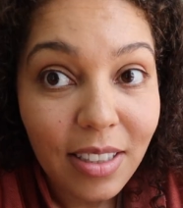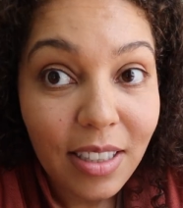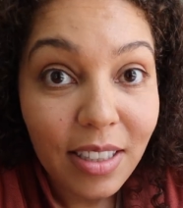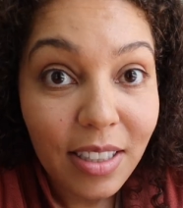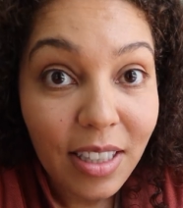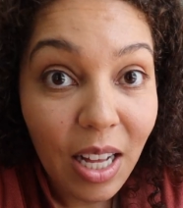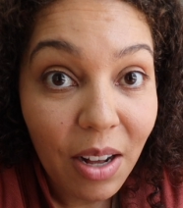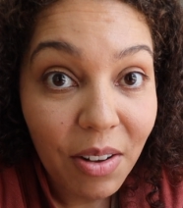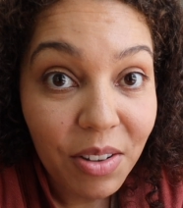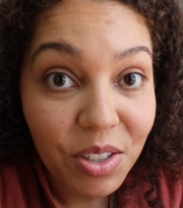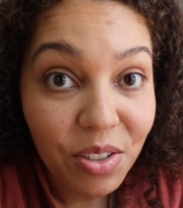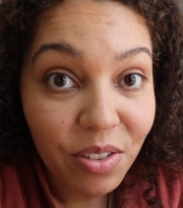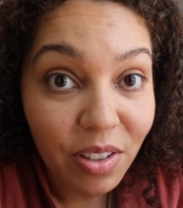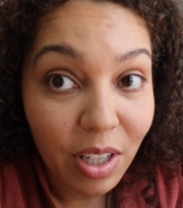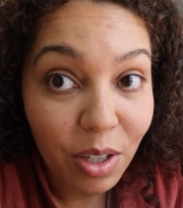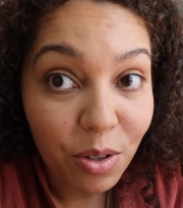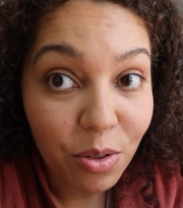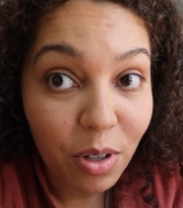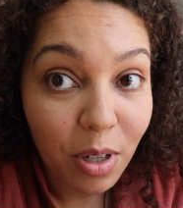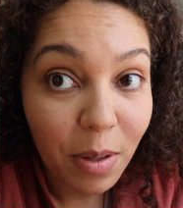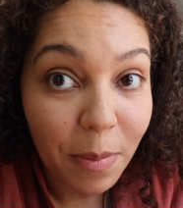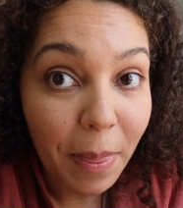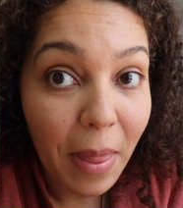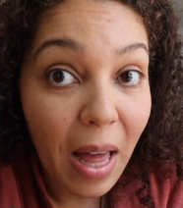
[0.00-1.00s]
That was really
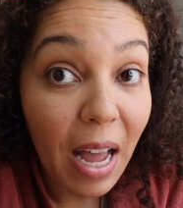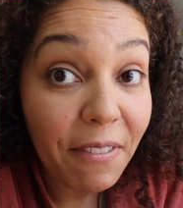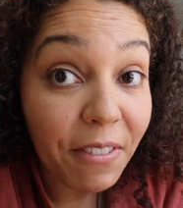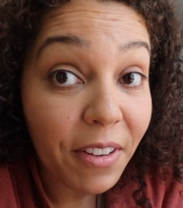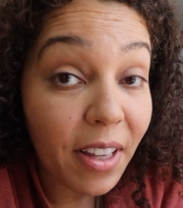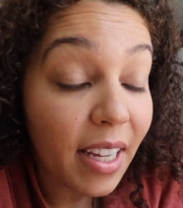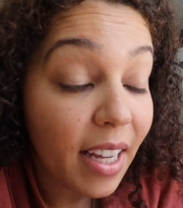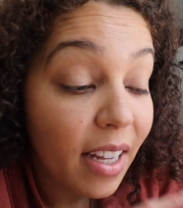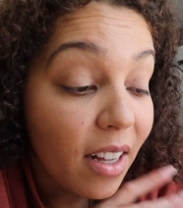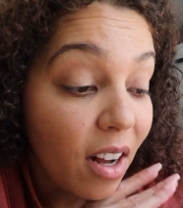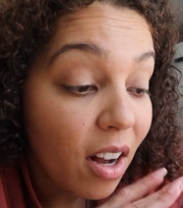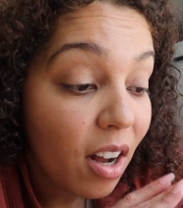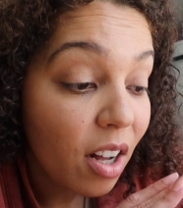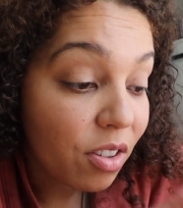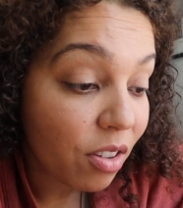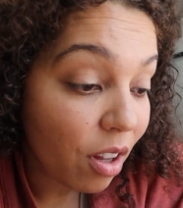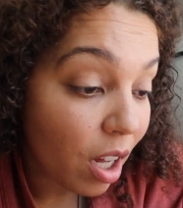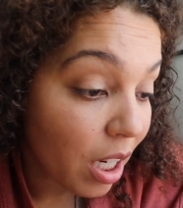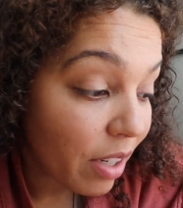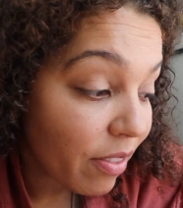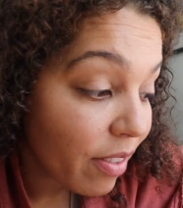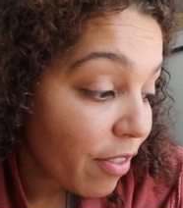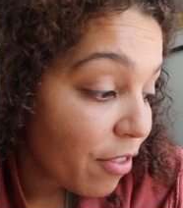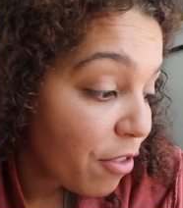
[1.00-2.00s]
cool. I feel like I got a
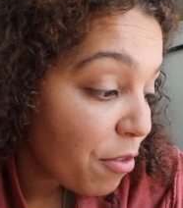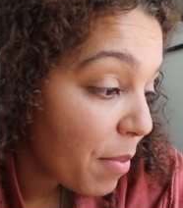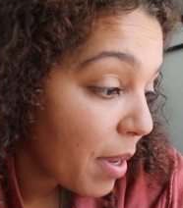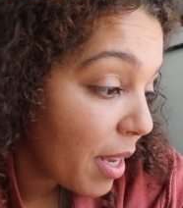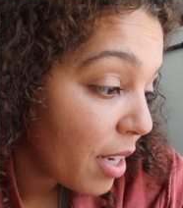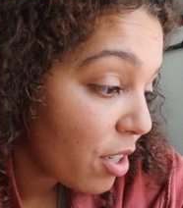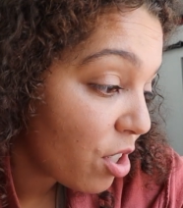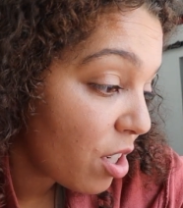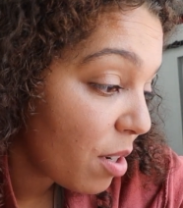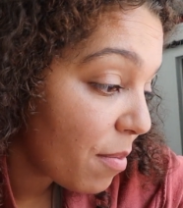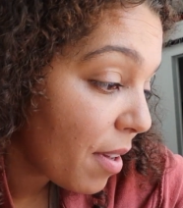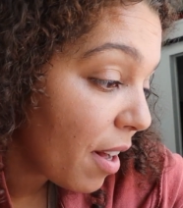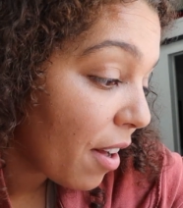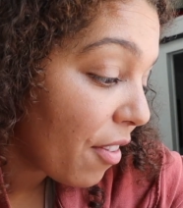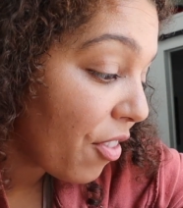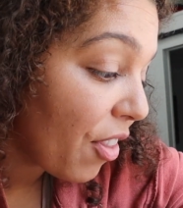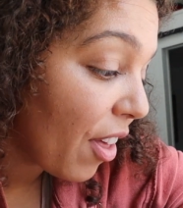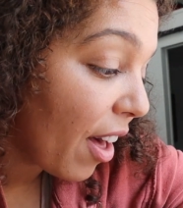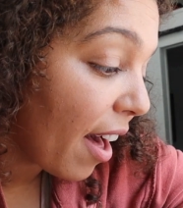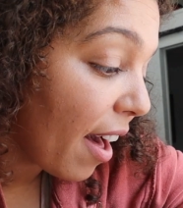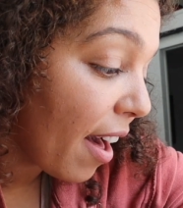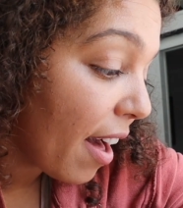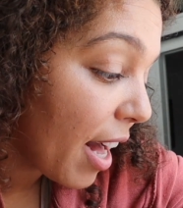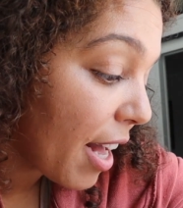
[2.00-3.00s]
lot of information about
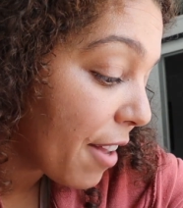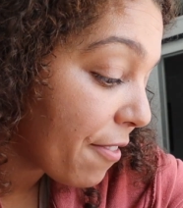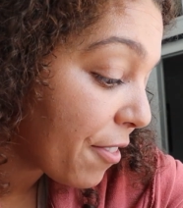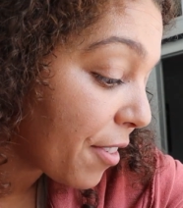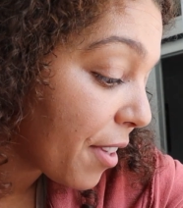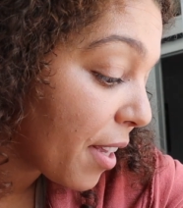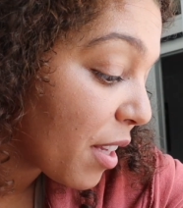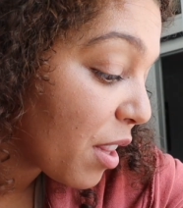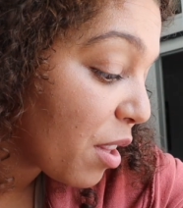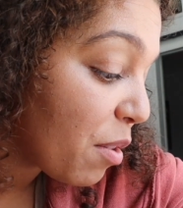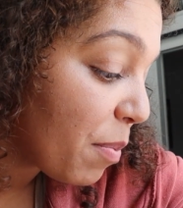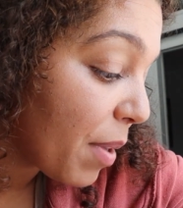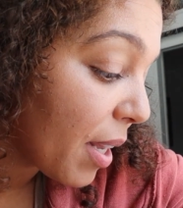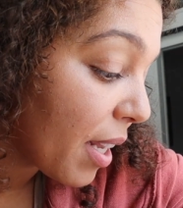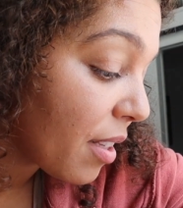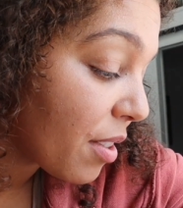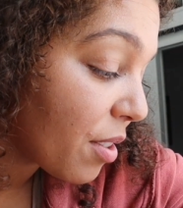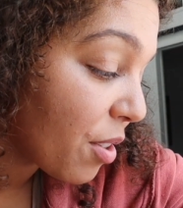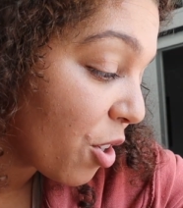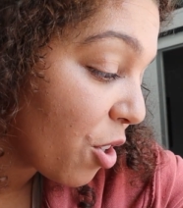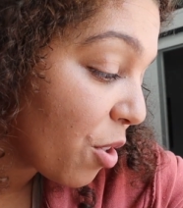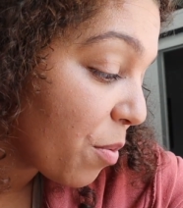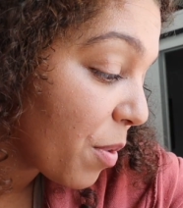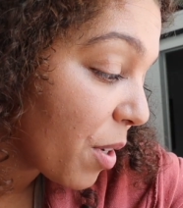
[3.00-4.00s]
that. I feel like the
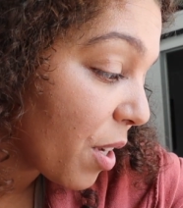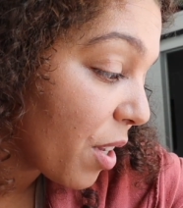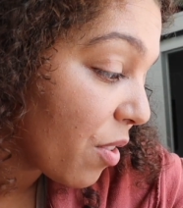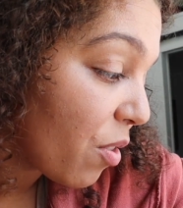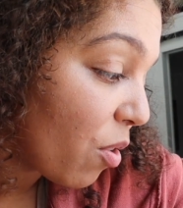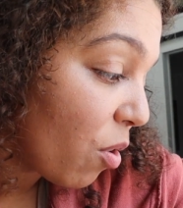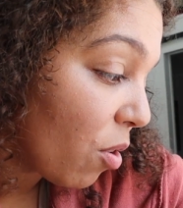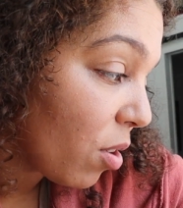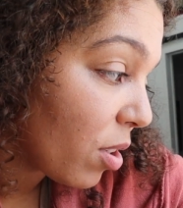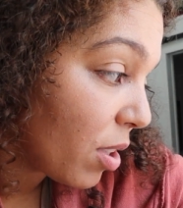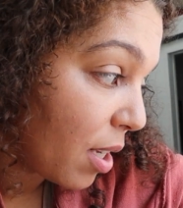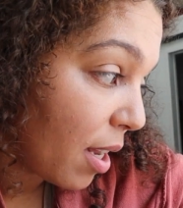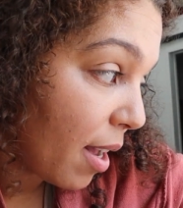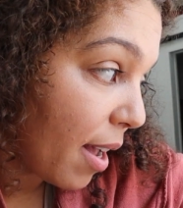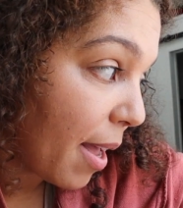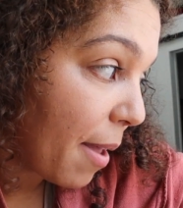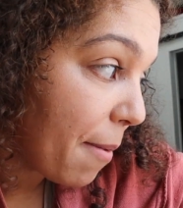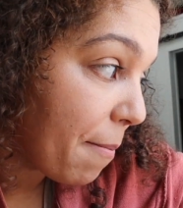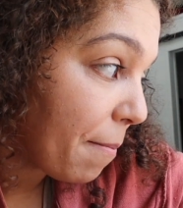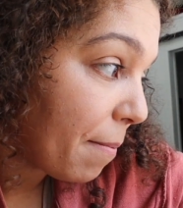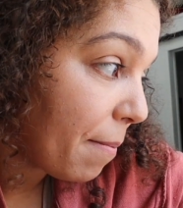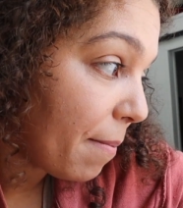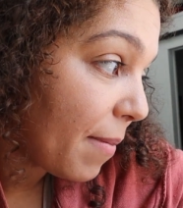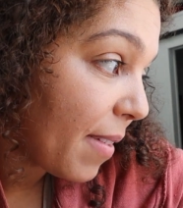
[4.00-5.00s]
biggest goober the whole
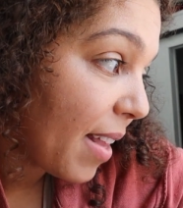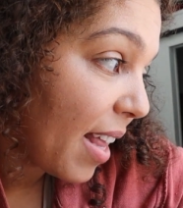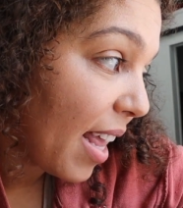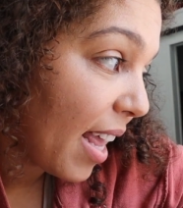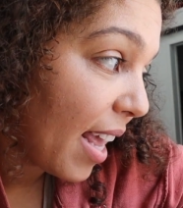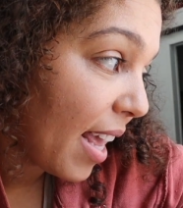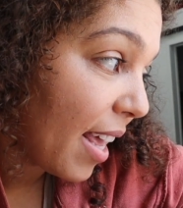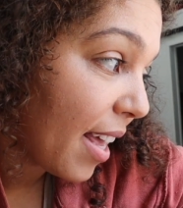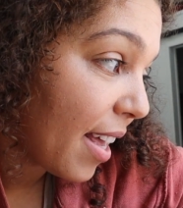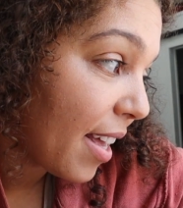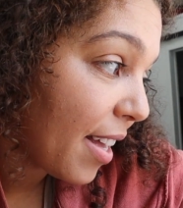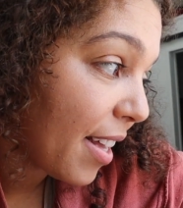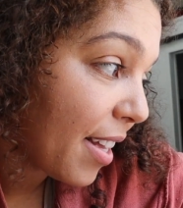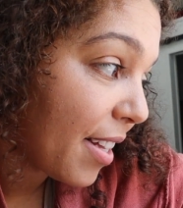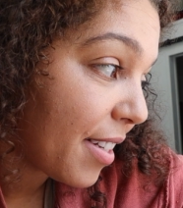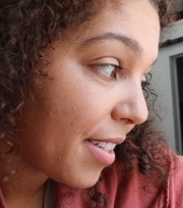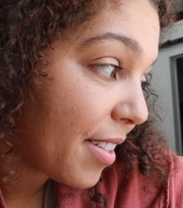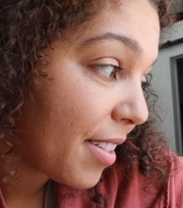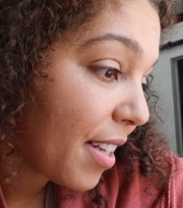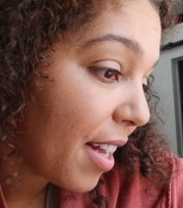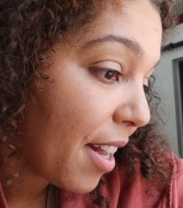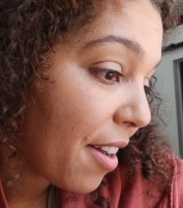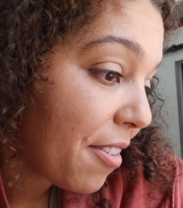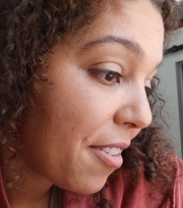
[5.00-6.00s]
time.
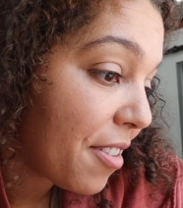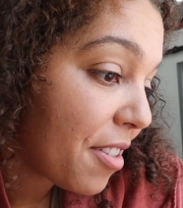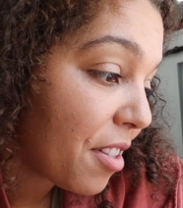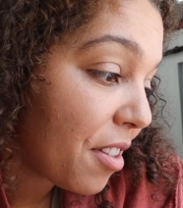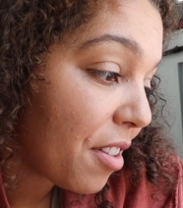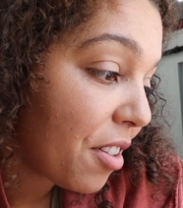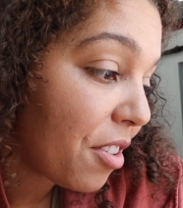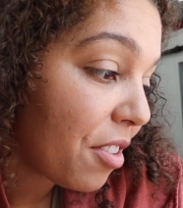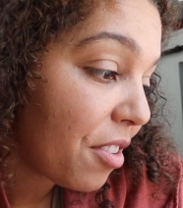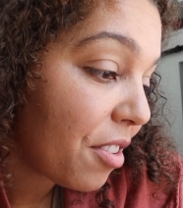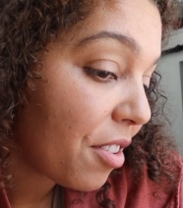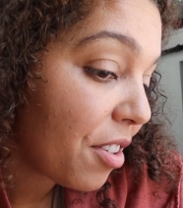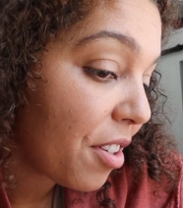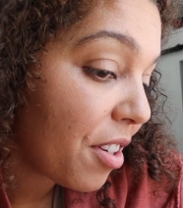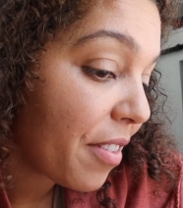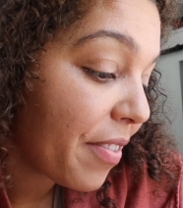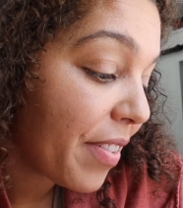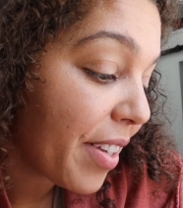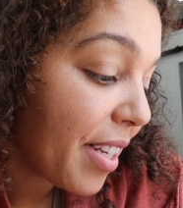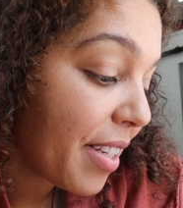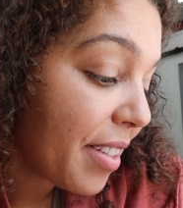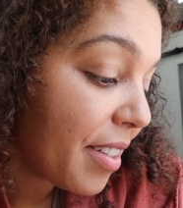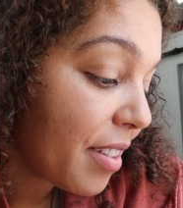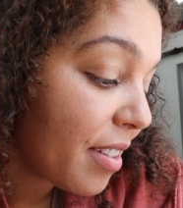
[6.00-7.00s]
And I was a little
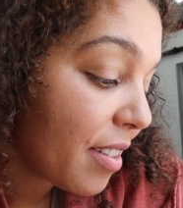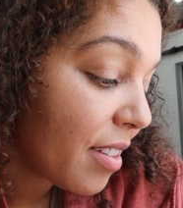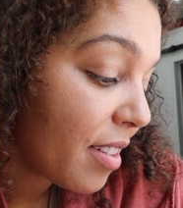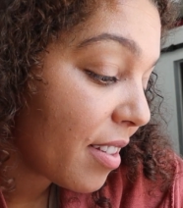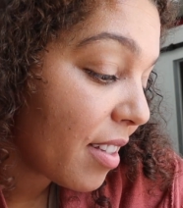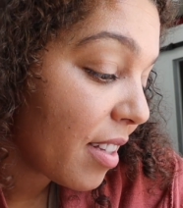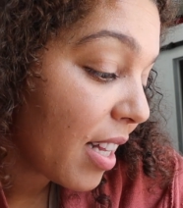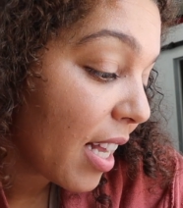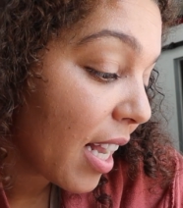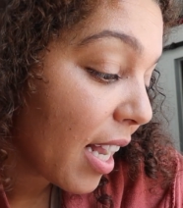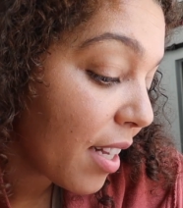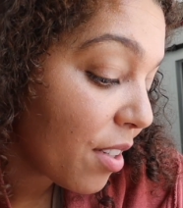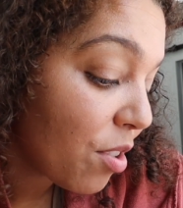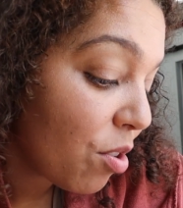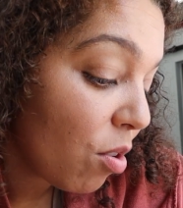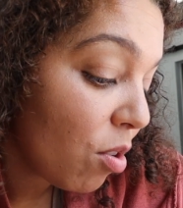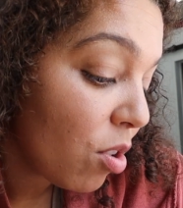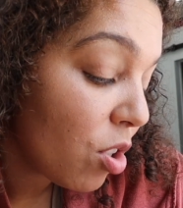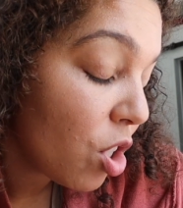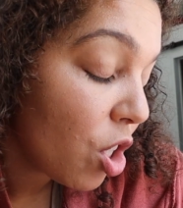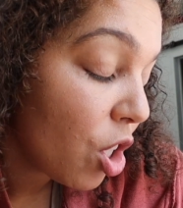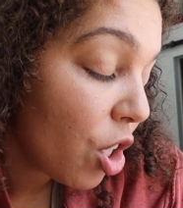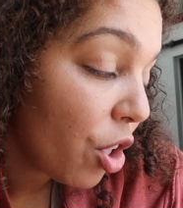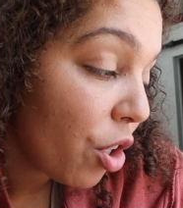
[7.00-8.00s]
nervous. Like I
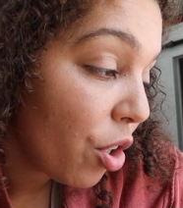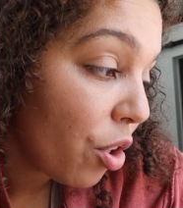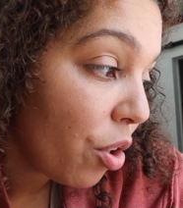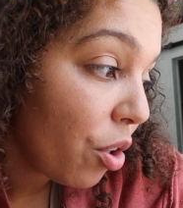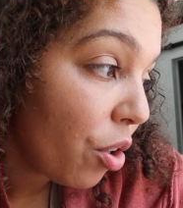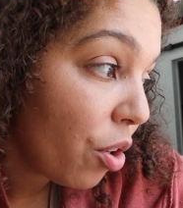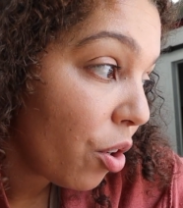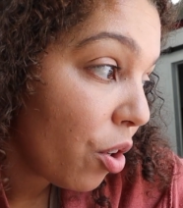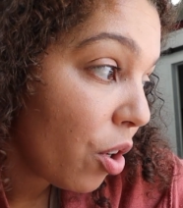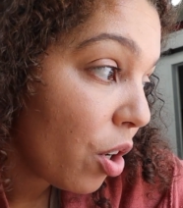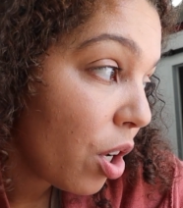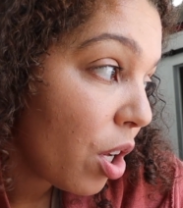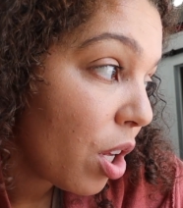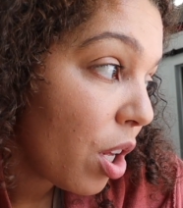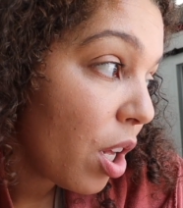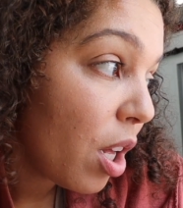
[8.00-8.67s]
told you.